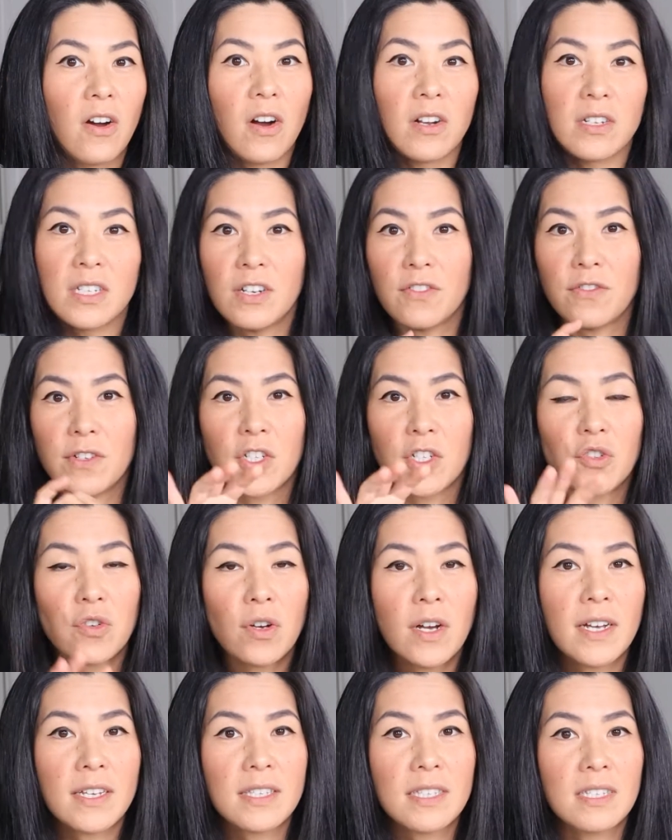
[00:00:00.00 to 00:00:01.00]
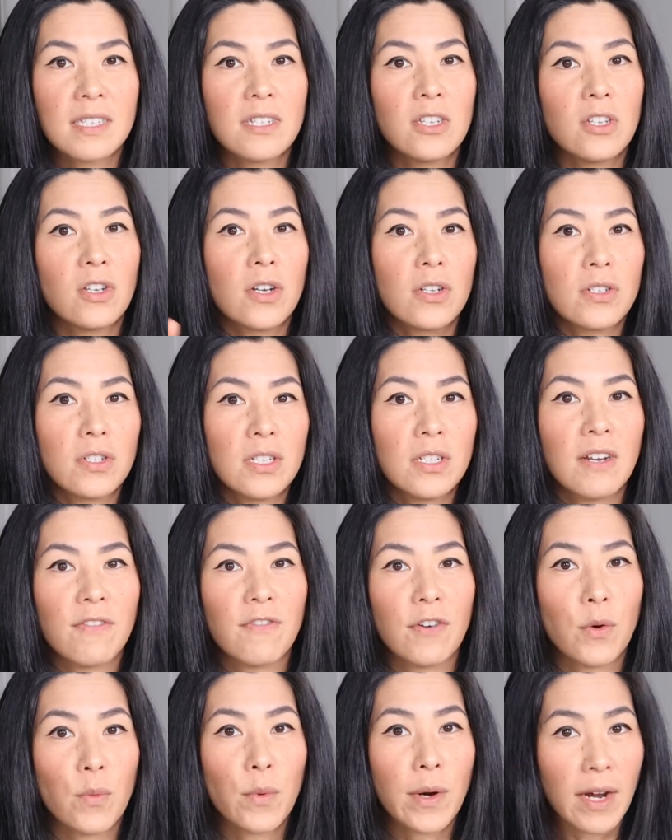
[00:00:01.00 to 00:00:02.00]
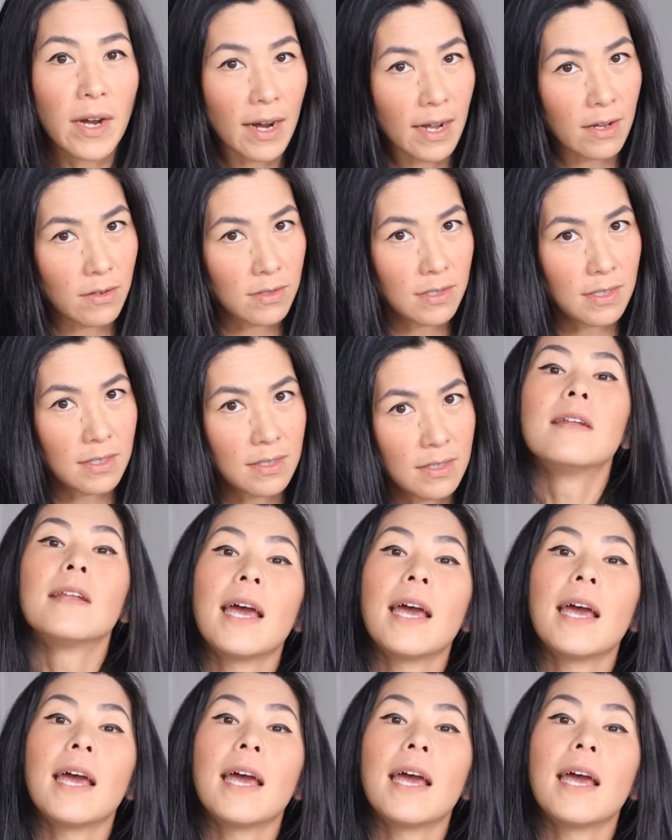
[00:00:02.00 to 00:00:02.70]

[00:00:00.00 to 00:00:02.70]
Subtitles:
on different trucks to go to different warehouses.